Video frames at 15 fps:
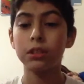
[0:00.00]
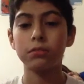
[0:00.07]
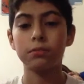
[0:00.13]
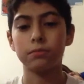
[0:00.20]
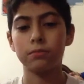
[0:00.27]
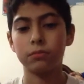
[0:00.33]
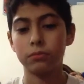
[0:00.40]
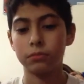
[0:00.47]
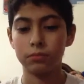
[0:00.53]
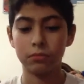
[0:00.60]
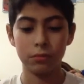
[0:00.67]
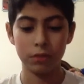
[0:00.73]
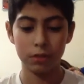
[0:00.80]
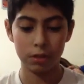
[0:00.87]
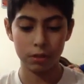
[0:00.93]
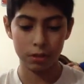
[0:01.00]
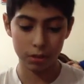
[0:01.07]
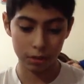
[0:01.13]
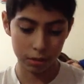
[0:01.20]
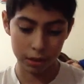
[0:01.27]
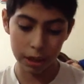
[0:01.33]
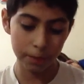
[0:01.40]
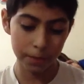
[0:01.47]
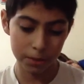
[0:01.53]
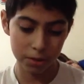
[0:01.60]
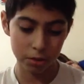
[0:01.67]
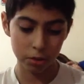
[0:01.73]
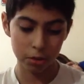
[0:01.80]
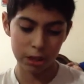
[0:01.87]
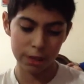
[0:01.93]

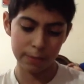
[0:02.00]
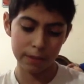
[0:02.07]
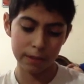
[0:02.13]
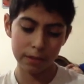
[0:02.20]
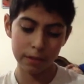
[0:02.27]
Deathstorm.